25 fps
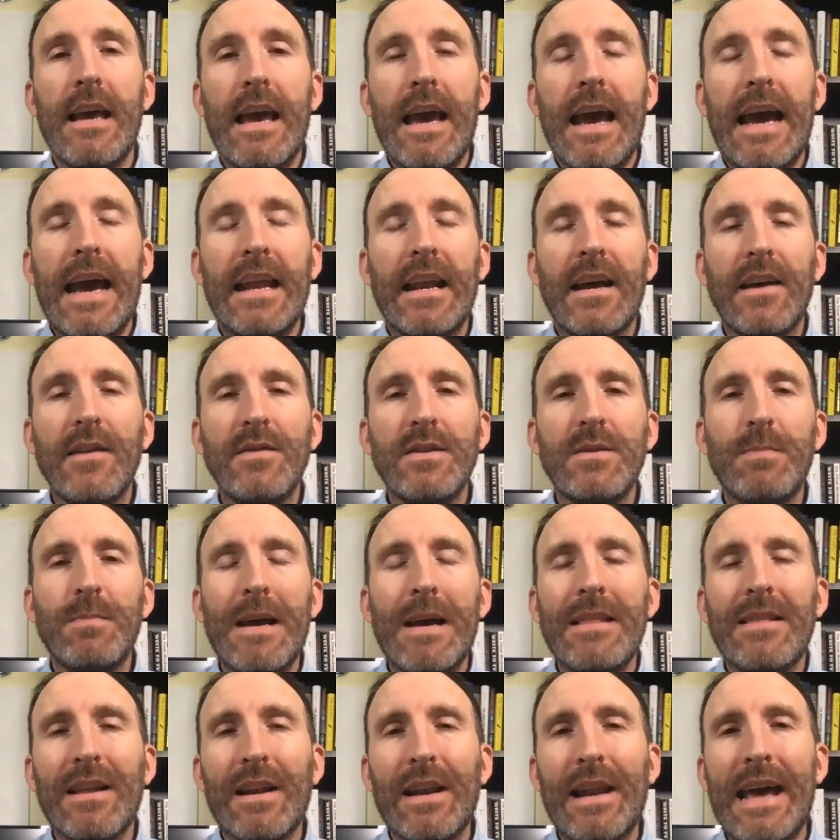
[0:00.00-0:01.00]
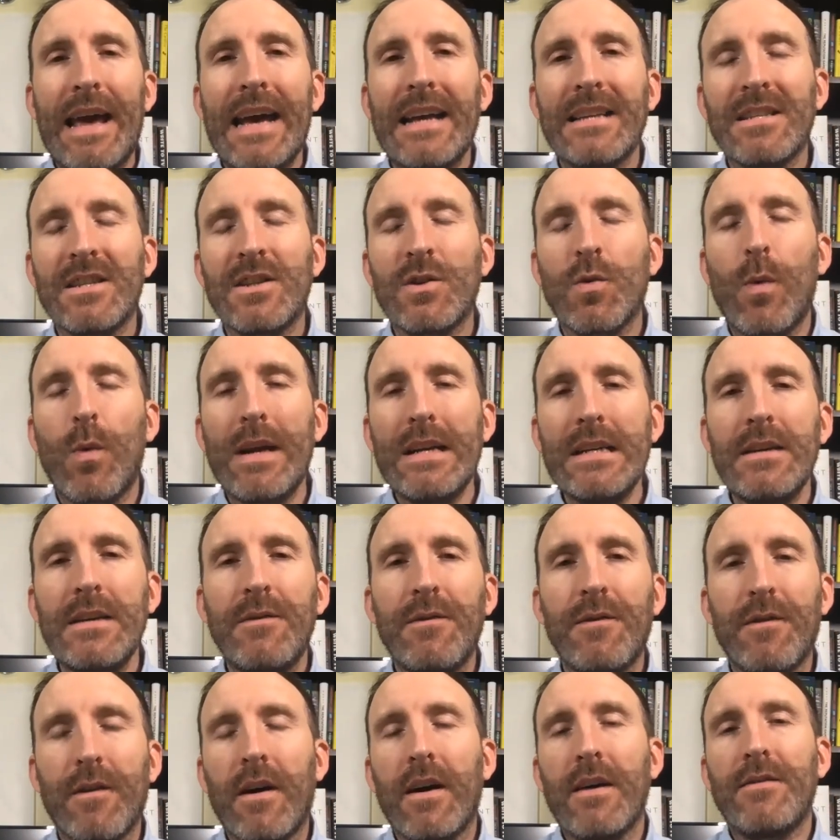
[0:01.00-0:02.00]
and I've spent the last
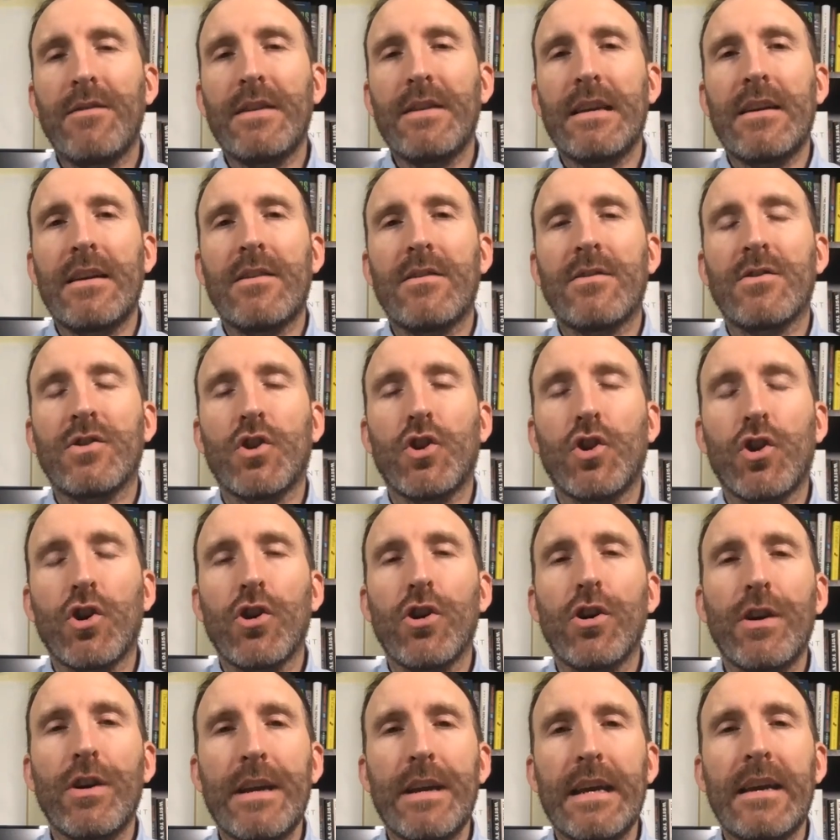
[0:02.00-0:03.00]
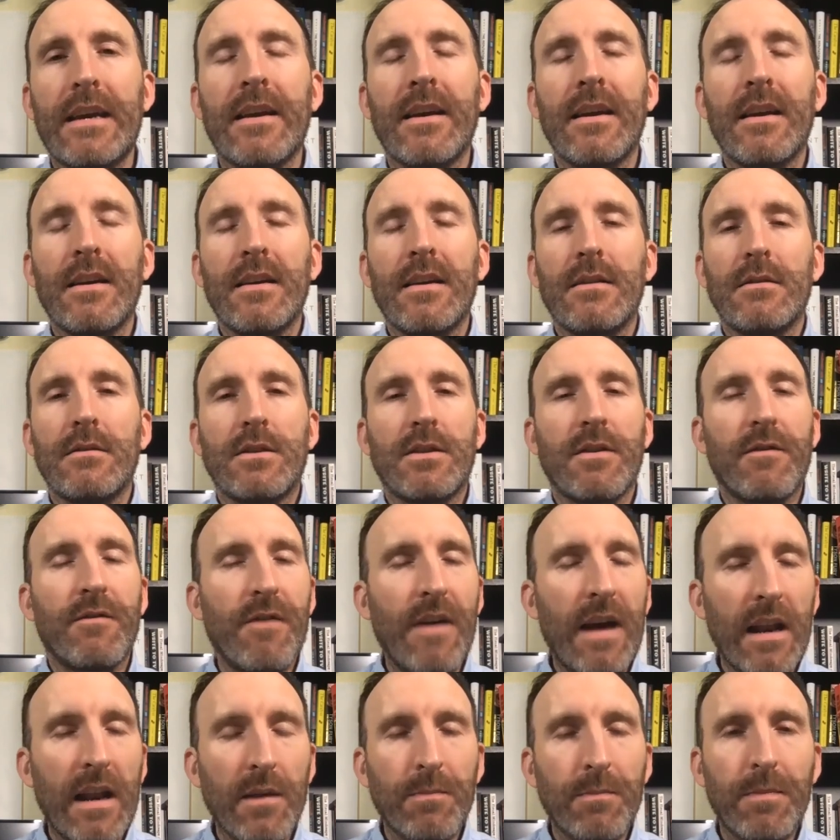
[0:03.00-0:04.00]
25 years learning,
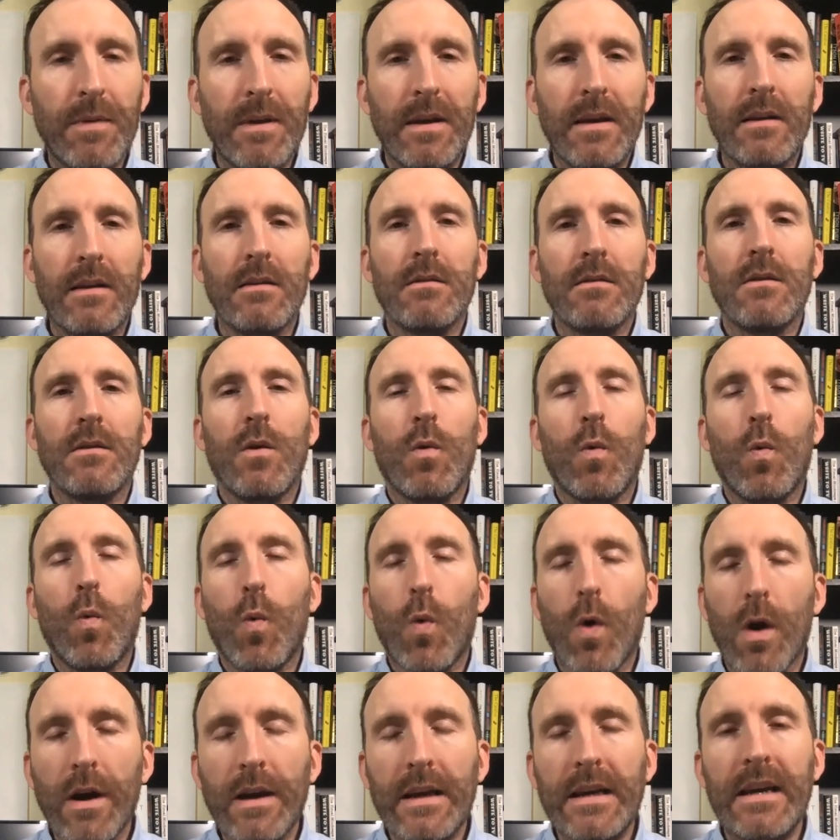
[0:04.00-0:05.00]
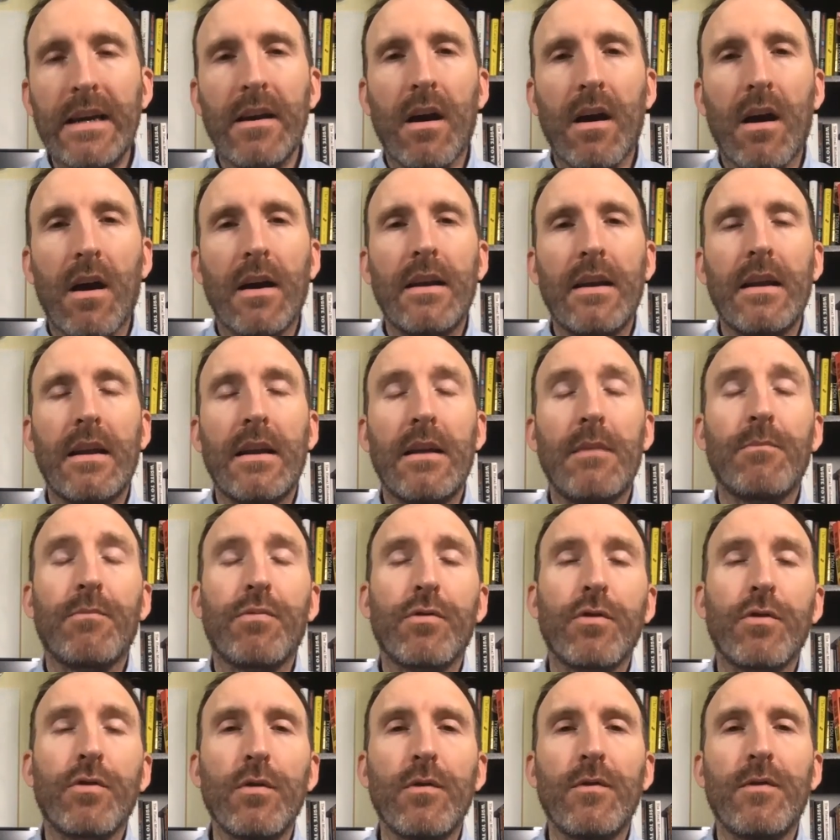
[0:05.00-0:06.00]
developing, working on, and
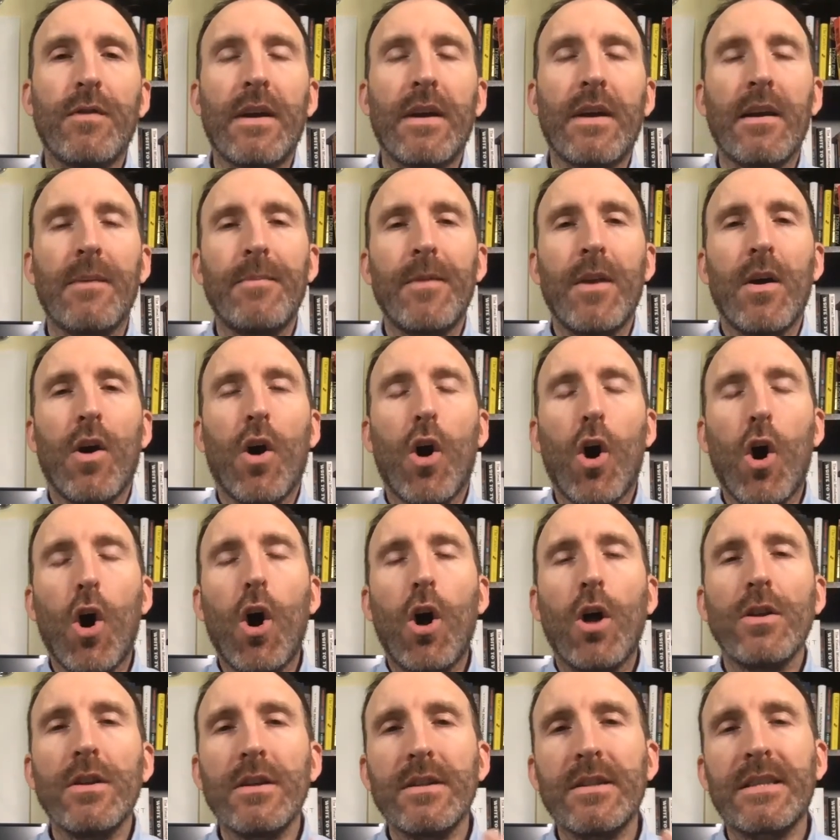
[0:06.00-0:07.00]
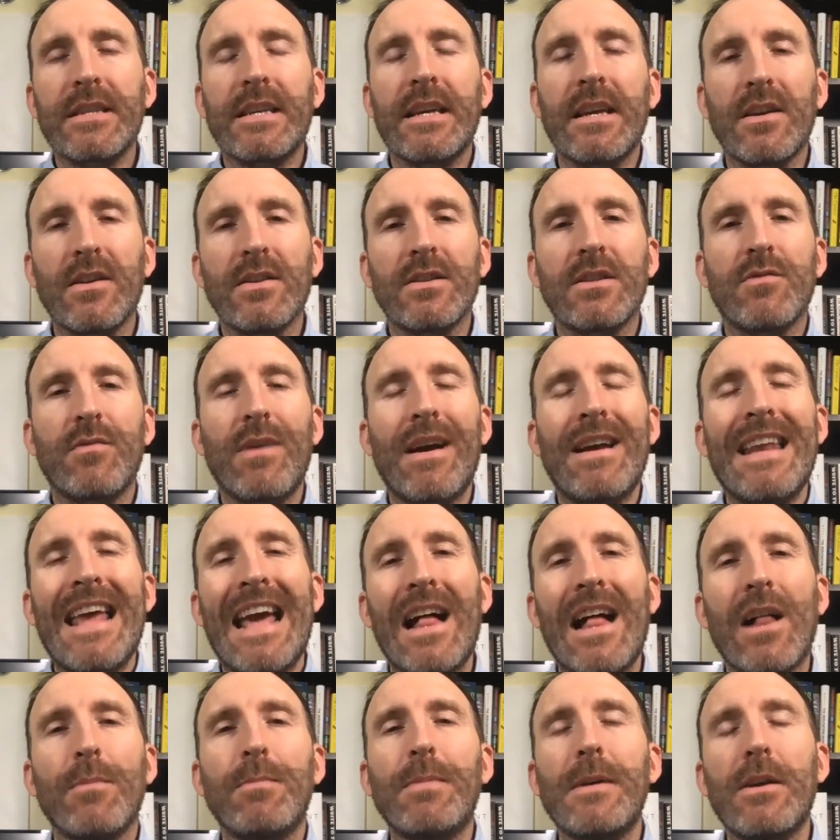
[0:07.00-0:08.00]
improving all the skills around
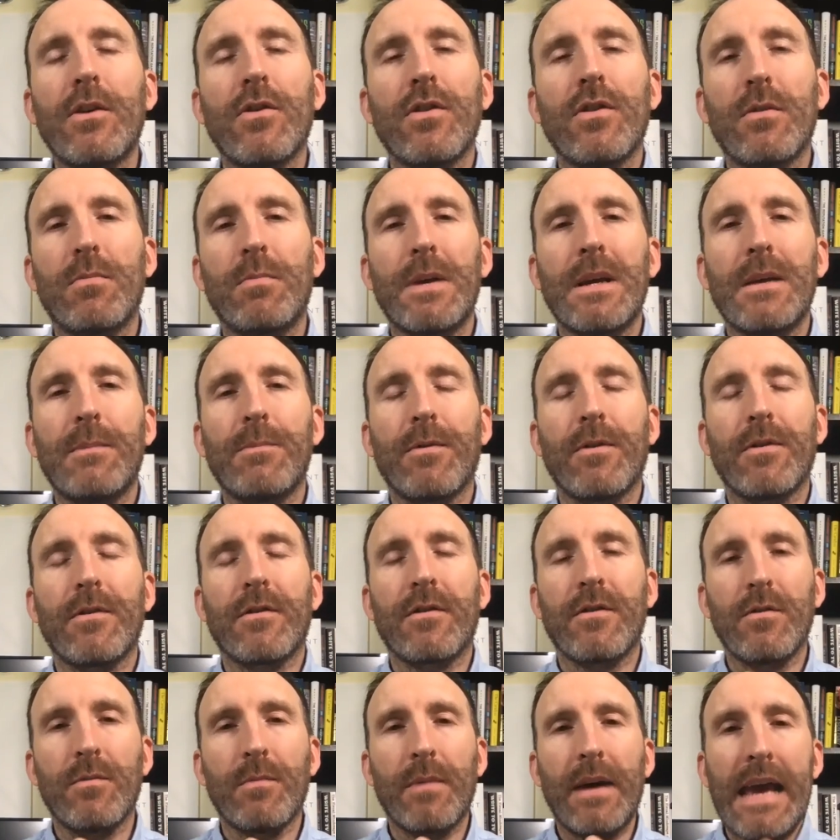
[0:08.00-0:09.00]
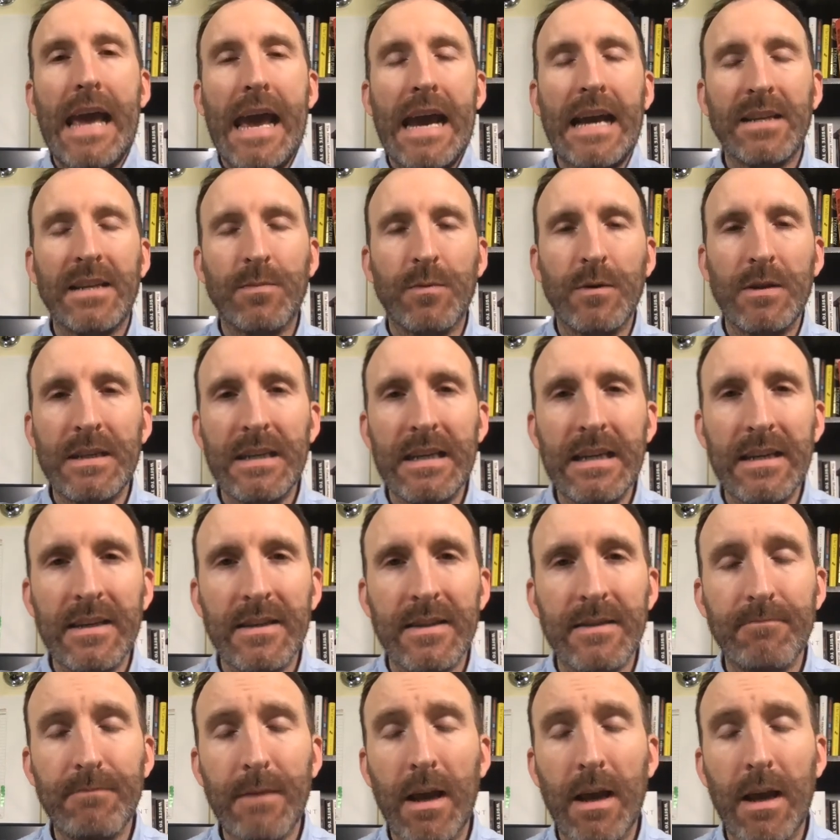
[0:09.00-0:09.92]
helping other people through my expertise.